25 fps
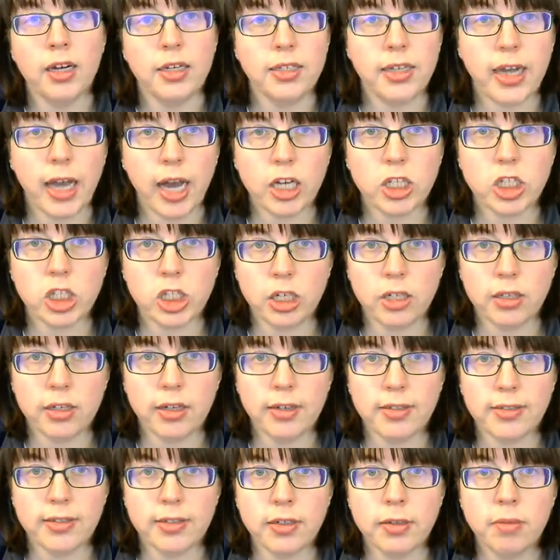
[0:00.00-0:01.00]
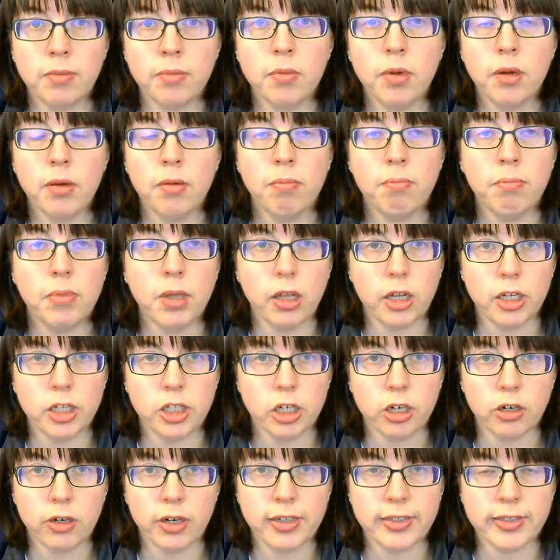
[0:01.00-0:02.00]
nationalism,
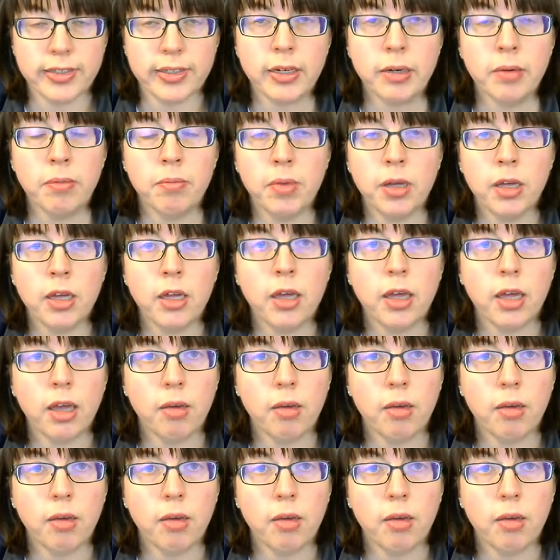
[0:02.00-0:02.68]
militarism,